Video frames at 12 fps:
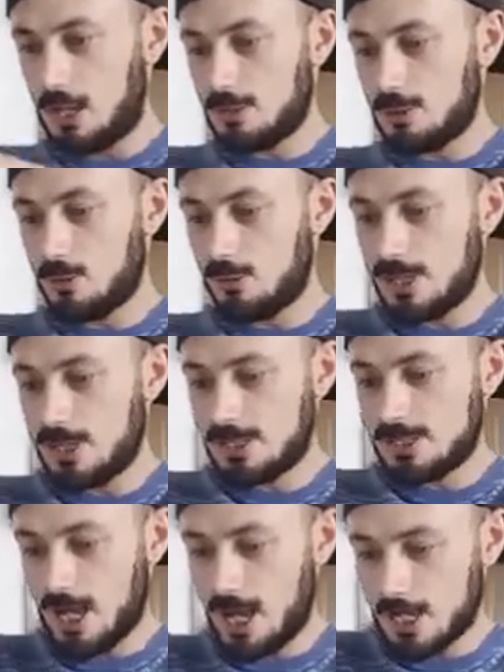and do
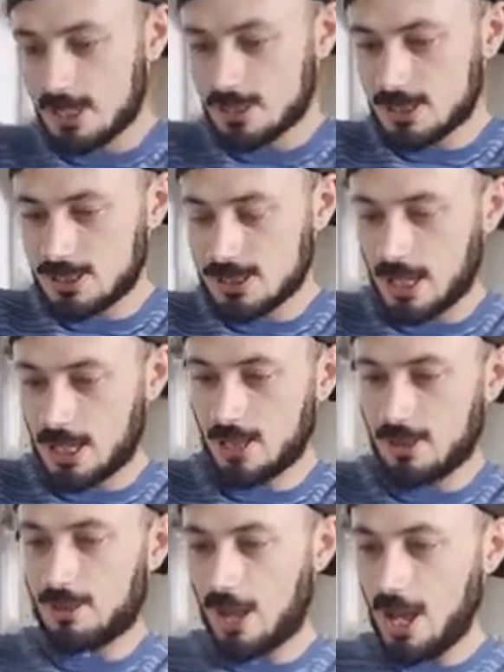these actions
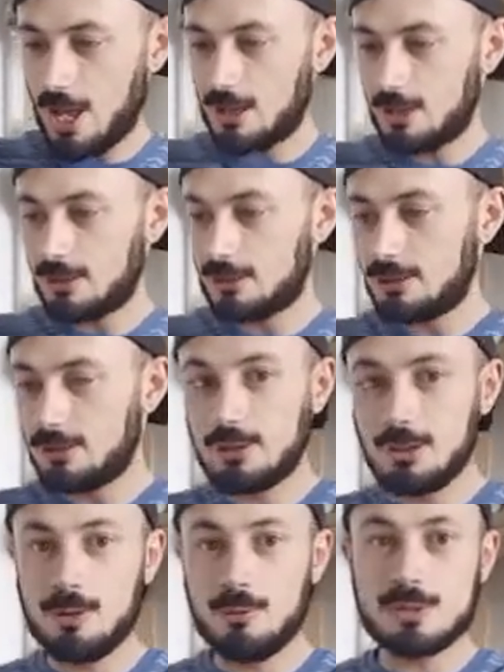like that,
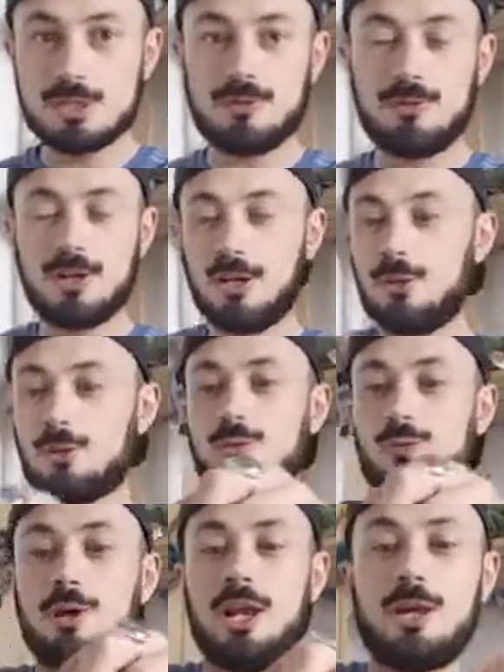which I think
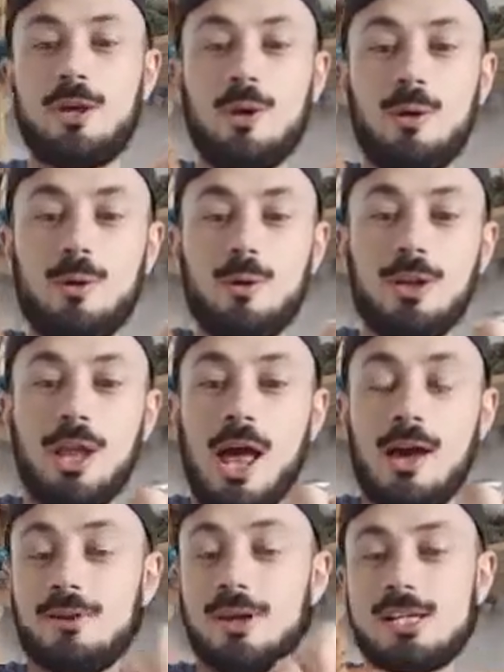looks really cool.
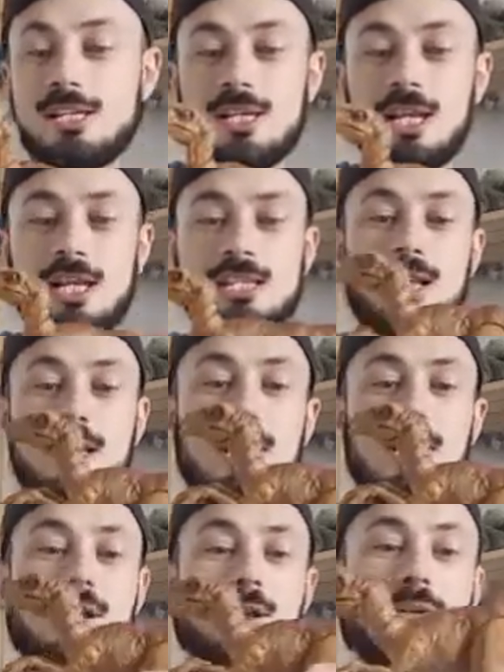I think it's a nice
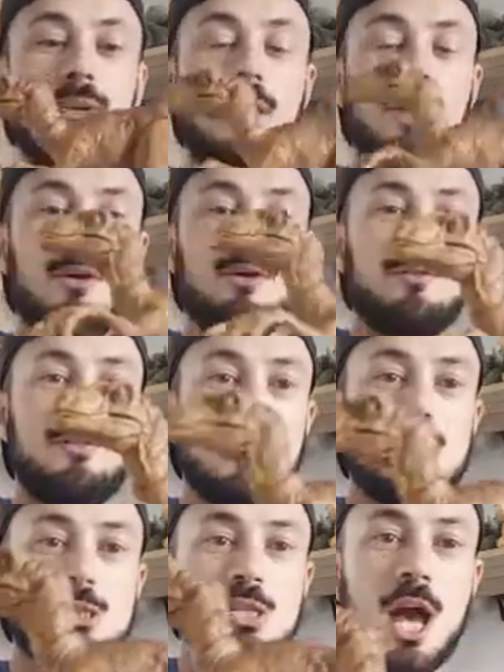added little
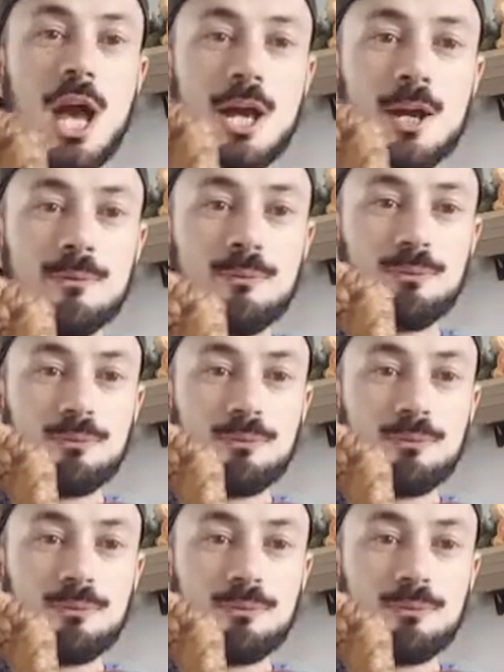feature.